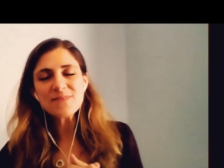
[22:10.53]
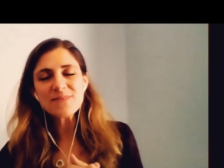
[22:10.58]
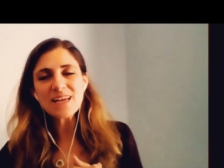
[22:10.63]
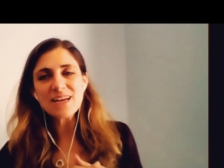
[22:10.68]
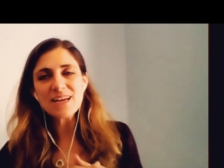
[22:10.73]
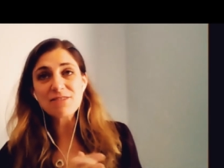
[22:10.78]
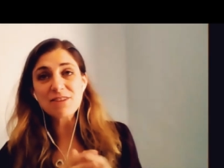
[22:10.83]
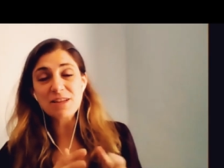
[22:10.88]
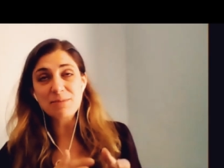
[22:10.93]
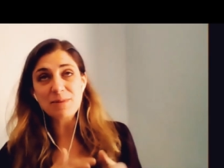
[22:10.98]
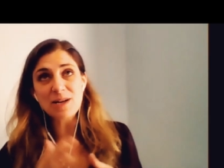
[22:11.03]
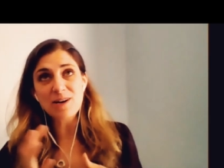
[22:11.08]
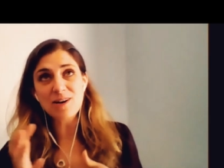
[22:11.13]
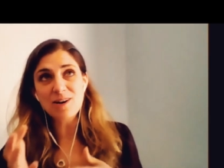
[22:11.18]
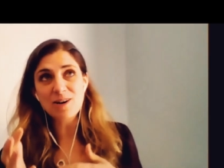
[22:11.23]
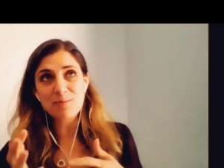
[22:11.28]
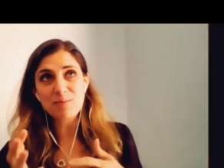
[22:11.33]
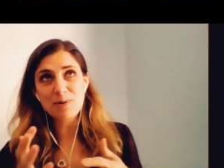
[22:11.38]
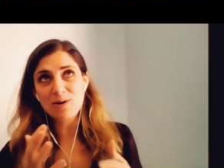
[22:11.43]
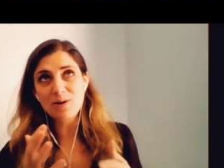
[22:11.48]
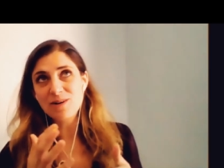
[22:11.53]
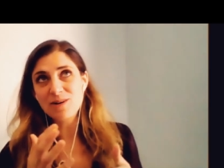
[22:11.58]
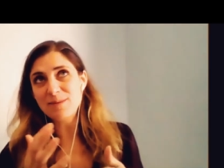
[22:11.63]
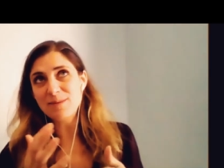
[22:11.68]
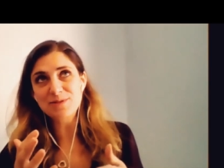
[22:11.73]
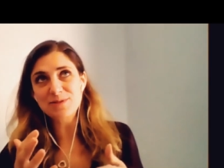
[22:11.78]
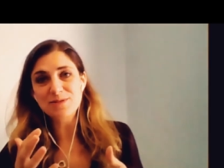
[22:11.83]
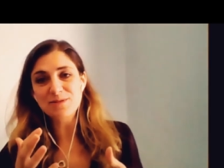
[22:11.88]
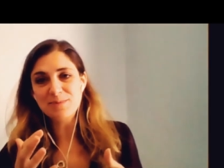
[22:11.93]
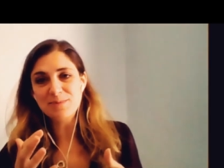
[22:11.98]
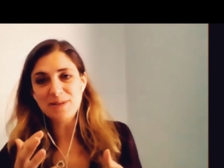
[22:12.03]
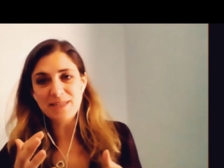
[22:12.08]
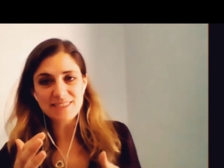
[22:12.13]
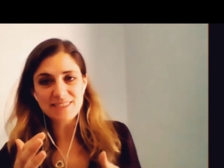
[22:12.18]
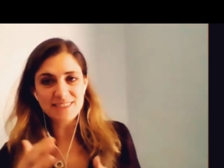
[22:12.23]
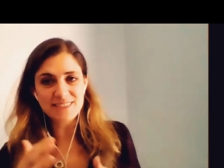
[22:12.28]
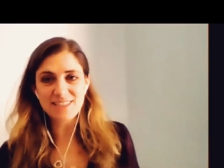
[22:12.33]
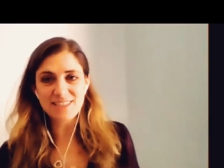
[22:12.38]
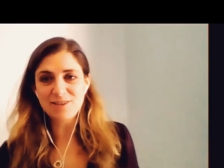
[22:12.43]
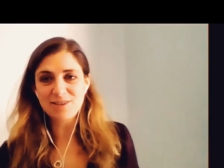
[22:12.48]
If you think about it on a per episode
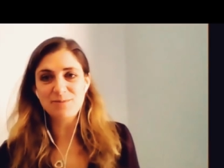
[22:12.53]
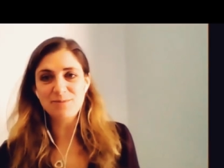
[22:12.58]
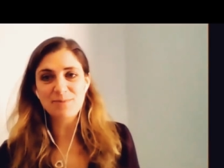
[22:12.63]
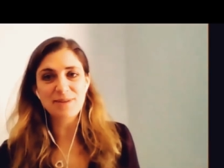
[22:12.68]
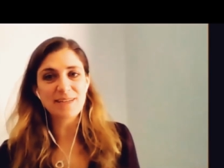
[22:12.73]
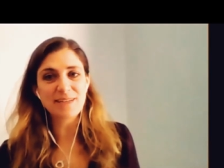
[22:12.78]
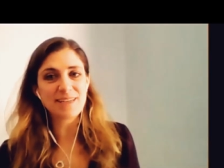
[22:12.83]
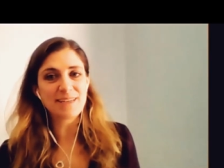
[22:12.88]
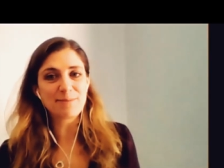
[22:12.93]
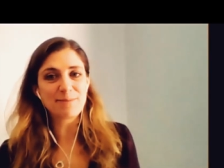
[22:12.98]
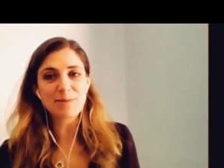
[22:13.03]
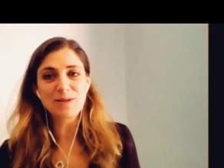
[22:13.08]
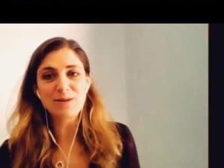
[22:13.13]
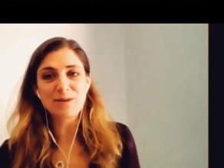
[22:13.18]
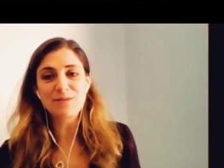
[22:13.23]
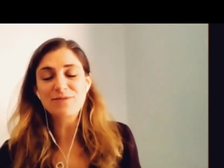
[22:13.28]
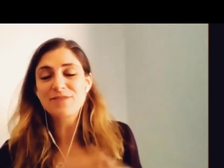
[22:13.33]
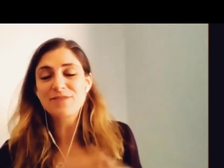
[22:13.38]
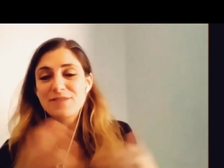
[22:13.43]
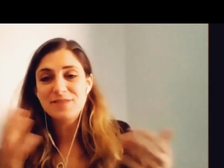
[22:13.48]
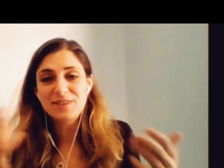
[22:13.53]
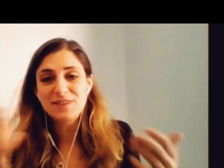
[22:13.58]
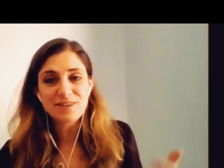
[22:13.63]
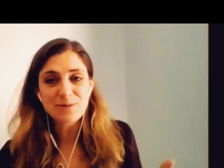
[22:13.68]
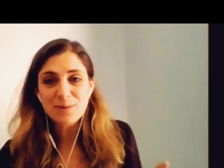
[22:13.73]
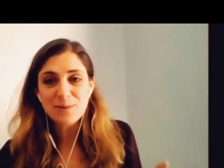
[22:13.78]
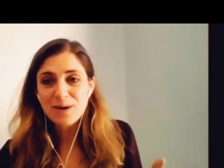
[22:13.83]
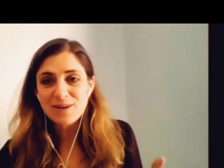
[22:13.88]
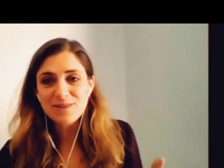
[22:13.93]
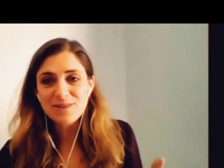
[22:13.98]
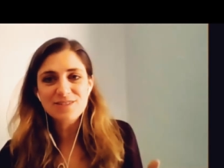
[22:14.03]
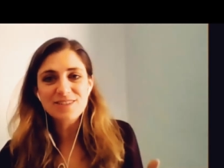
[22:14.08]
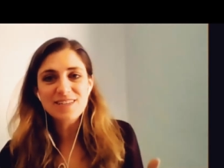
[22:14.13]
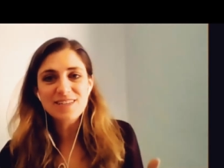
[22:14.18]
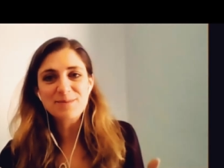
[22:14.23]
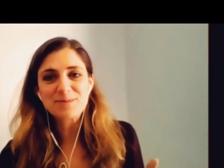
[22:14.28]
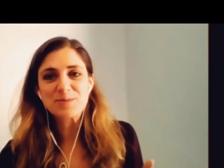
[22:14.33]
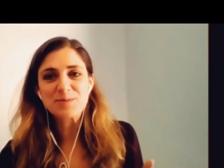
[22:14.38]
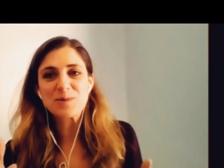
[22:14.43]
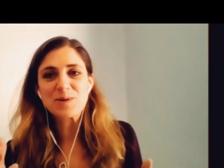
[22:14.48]
basis, it could be, 50 to 100
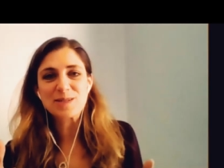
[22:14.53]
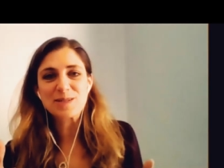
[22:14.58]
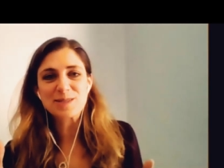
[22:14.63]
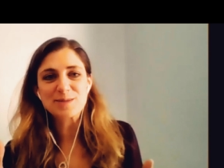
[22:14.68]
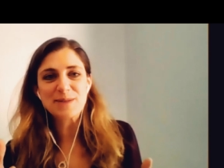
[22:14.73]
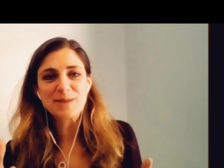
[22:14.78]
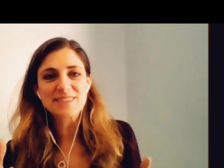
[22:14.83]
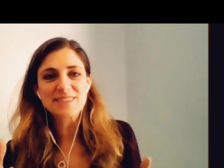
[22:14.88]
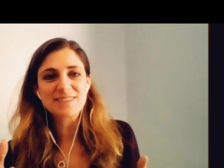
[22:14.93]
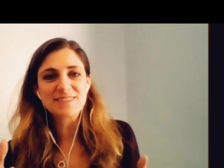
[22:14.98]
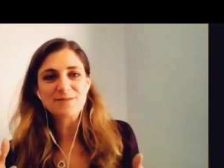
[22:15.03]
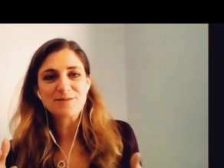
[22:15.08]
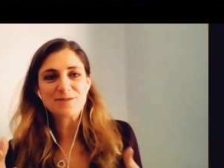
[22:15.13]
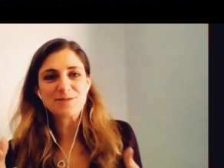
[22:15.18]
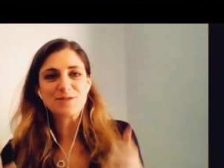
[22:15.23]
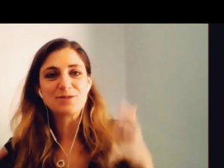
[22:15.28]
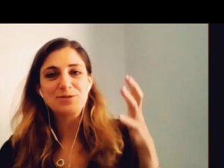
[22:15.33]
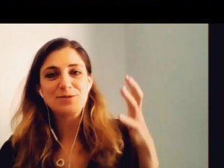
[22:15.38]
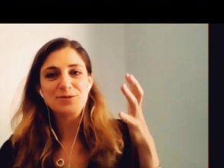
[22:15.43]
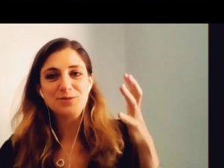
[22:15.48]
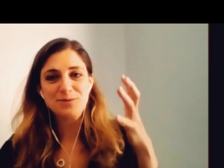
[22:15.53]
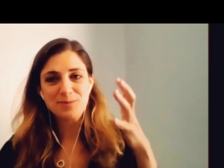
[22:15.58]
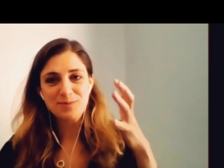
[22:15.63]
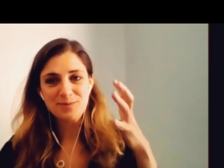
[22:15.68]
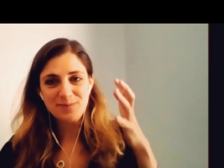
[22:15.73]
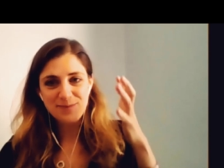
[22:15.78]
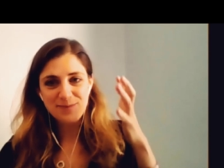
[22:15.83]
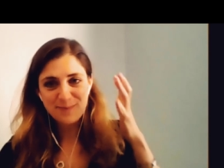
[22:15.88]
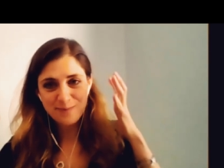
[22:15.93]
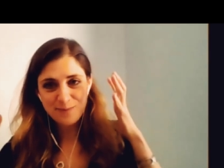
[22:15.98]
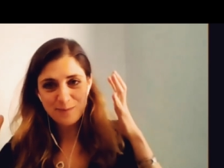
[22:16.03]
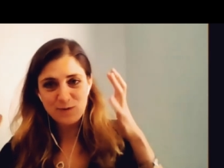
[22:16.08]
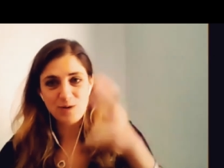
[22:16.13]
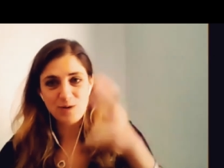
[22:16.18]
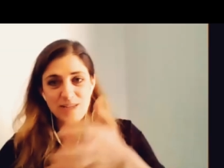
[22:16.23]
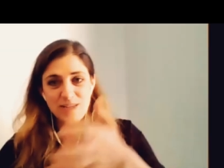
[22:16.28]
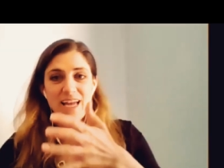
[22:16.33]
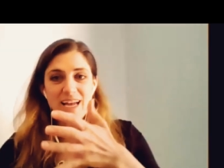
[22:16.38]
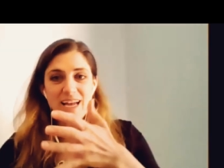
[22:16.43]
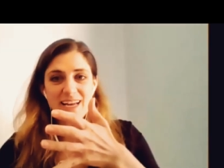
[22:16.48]
times more expensive to
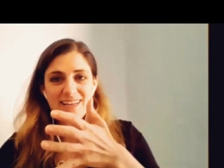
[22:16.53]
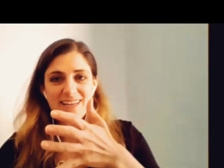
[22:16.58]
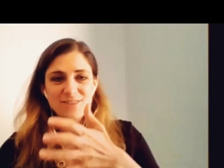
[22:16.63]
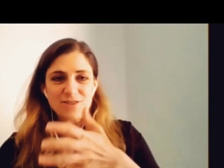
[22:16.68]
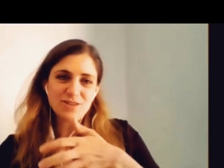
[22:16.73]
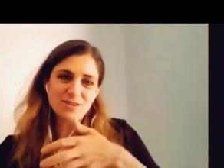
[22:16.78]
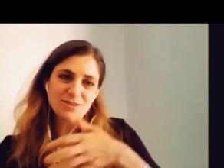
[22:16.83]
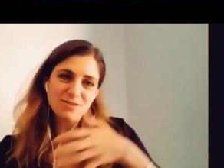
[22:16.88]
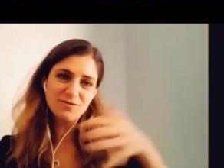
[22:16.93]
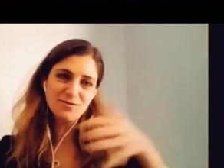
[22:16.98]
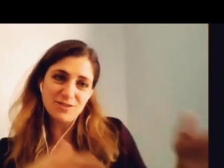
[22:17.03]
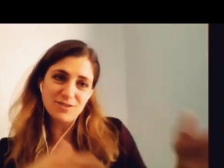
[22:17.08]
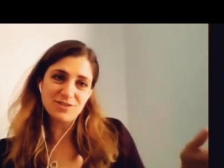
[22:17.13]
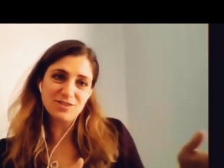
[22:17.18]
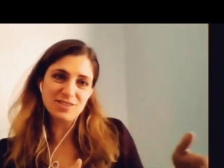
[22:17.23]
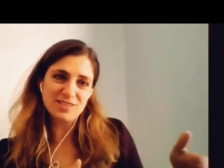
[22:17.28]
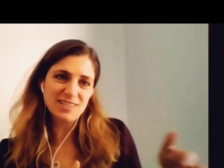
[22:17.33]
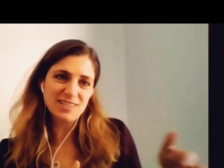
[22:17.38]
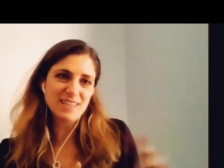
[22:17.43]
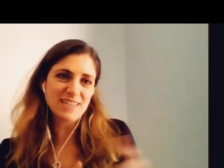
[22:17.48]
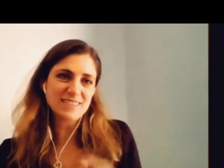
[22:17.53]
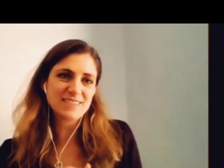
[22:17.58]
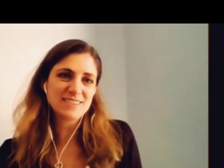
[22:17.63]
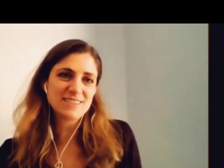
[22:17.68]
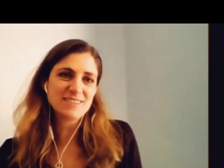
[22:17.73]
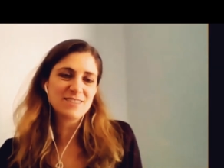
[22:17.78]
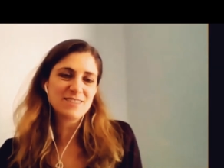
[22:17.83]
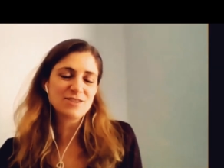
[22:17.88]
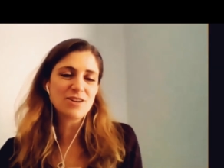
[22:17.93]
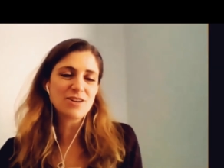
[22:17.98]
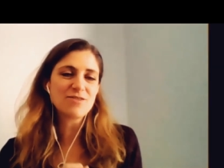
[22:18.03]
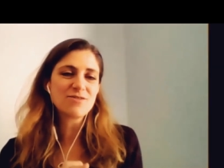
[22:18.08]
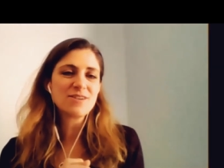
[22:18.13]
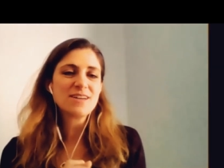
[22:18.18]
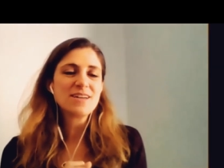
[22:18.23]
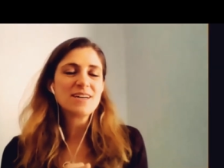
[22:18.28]
greenlight a show versus to license a show.